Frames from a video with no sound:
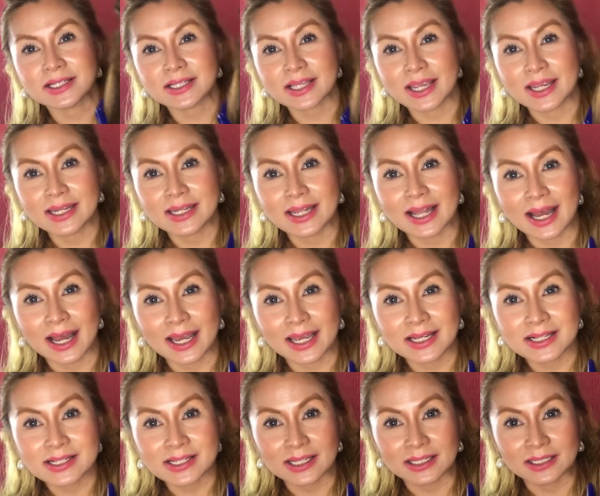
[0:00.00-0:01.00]
a
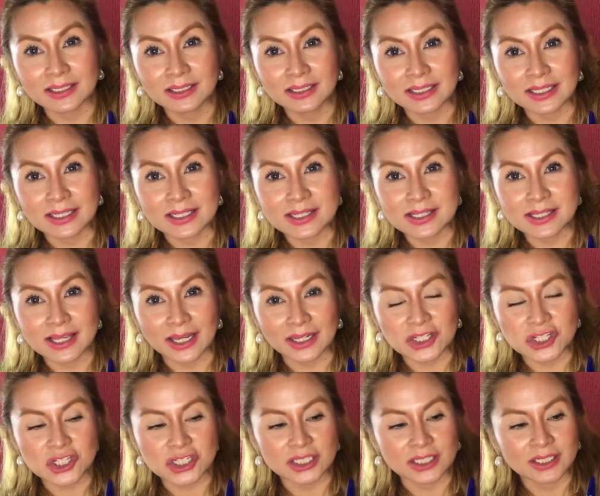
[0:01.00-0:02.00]
nice and clean
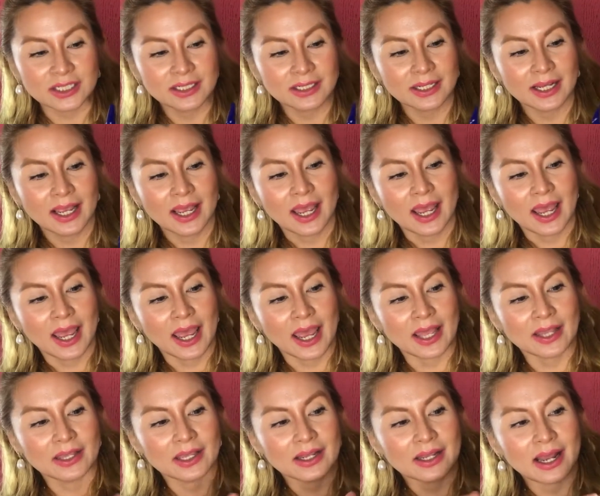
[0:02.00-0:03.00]
section.
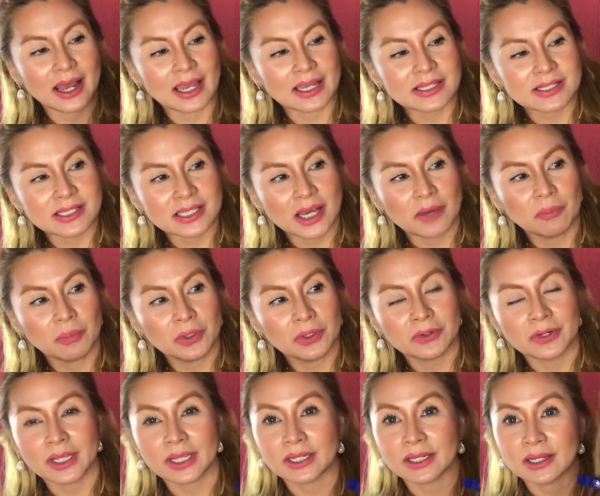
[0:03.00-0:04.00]
And then I
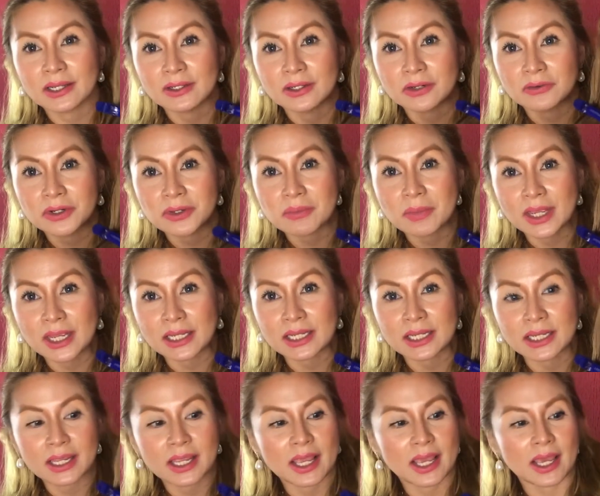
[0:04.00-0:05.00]
separated the
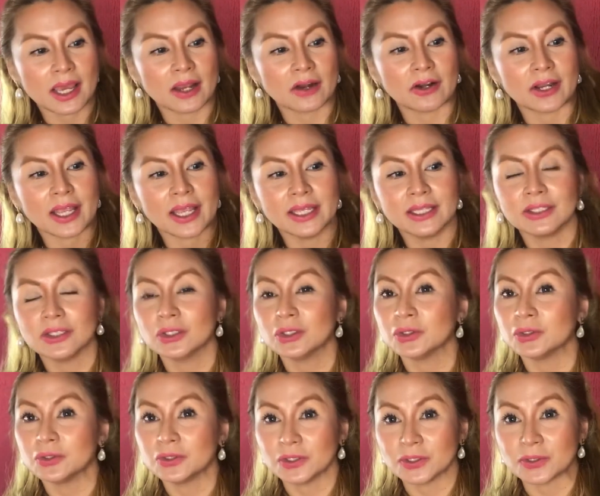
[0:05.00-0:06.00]
remaining hair
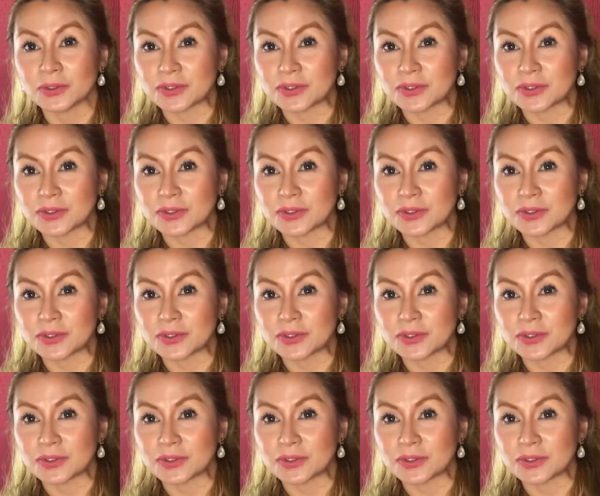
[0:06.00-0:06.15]
into 2